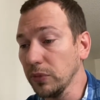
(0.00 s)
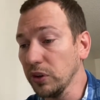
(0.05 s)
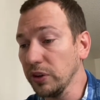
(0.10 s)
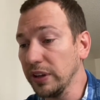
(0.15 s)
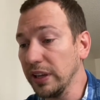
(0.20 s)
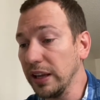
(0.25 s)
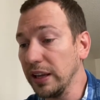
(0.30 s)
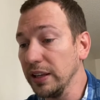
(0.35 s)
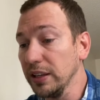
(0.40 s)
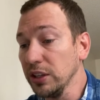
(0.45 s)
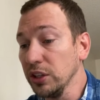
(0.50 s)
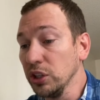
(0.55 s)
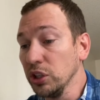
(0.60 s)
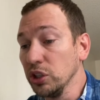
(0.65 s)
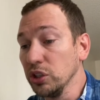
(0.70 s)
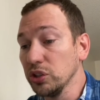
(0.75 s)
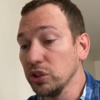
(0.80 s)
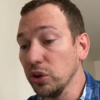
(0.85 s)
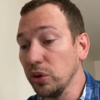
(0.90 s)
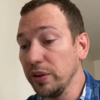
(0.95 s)
Okay,
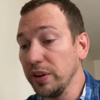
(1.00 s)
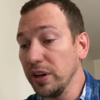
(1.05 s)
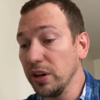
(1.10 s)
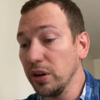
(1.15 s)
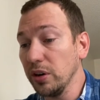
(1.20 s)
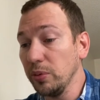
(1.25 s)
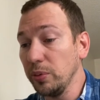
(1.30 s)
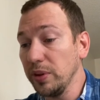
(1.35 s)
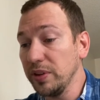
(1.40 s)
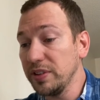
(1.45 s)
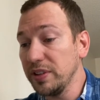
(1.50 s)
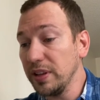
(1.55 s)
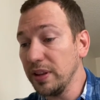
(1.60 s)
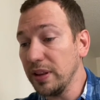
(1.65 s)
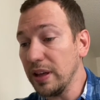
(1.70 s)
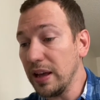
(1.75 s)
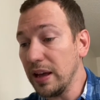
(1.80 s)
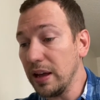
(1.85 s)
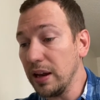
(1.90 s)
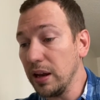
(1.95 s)
so here we see
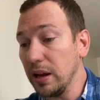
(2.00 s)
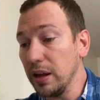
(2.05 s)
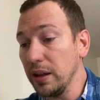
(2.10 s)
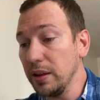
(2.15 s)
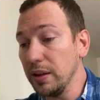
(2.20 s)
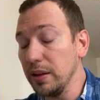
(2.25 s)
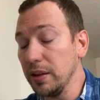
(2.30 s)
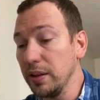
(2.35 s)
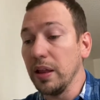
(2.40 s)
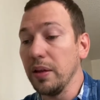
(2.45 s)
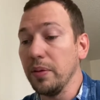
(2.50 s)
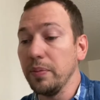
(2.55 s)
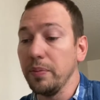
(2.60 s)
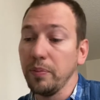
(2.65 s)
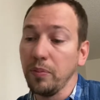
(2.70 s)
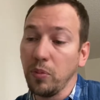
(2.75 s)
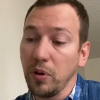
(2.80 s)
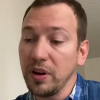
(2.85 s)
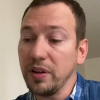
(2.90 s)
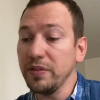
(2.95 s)
that
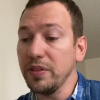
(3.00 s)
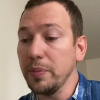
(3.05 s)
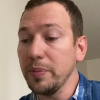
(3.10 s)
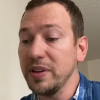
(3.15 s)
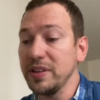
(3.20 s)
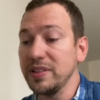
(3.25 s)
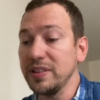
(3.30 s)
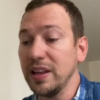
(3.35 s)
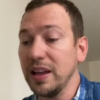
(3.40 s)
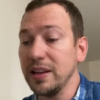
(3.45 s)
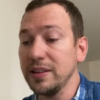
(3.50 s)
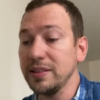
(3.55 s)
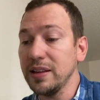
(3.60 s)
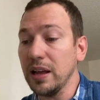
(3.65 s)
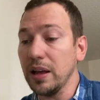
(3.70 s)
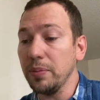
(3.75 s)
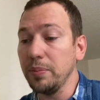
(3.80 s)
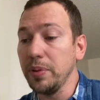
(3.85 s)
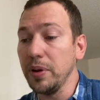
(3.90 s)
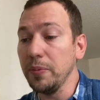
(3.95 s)
one of the mistakes
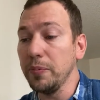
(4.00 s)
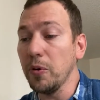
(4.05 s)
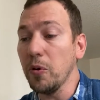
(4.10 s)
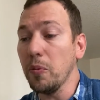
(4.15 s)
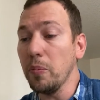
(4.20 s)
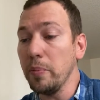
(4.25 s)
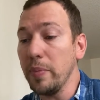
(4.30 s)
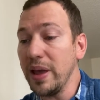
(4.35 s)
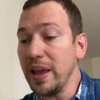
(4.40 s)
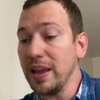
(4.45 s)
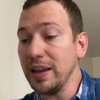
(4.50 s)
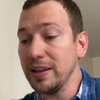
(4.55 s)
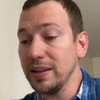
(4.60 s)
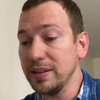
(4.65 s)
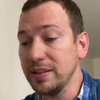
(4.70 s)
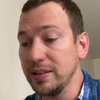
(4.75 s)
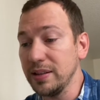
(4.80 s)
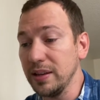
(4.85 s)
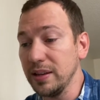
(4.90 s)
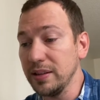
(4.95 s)
that people make
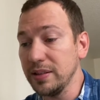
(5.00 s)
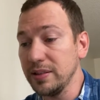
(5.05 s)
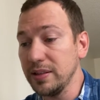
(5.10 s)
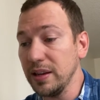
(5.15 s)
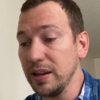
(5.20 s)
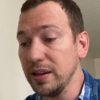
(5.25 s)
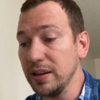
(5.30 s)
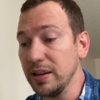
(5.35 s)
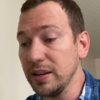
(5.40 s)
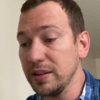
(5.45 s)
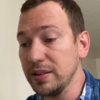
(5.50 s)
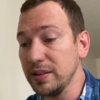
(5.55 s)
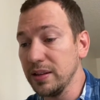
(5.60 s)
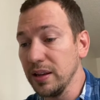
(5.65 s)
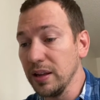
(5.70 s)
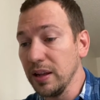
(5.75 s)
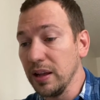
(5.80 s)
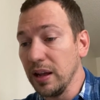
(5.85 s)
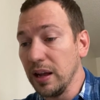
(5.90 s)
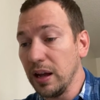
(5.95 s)
is seeing this,
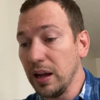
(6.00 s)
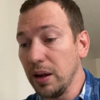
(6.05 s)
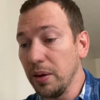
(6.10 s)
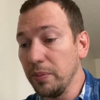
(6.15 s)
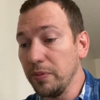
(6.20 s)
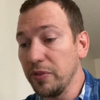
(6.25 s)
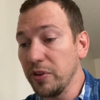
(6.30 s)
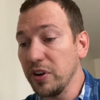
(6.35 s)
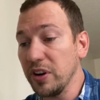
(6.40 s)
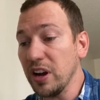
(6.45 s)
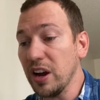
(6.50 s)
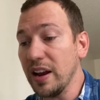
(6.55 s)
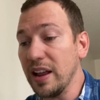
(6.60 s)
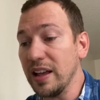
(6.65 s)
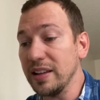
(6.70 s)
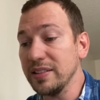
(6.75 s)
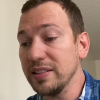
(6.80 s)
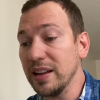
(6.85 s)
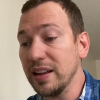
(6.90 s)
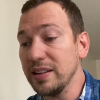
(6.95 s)
for God
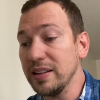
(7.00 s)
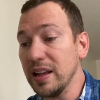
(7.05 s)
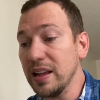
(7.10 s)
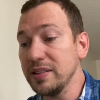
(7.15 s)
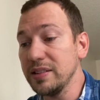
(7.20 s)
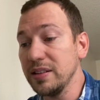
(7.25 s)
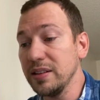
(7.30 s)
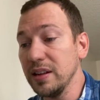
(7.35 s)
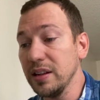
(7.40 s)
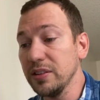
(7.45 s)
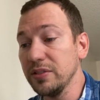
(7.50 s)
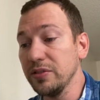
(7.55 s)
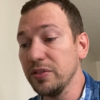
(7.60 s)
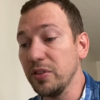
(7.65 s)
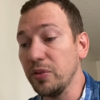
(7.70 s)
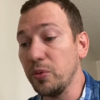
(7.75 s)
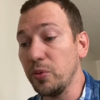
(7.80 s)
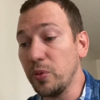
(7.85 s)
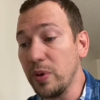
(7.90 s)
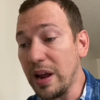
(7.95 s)
has not destined us
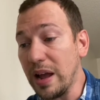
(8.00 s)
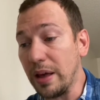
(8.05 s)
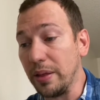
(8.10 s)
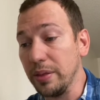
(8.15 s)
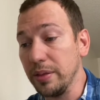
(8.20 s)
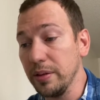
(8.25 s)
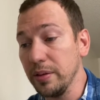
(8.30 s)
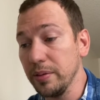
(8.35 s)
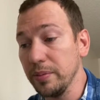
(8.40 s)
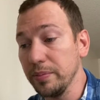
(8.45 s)
for wrath.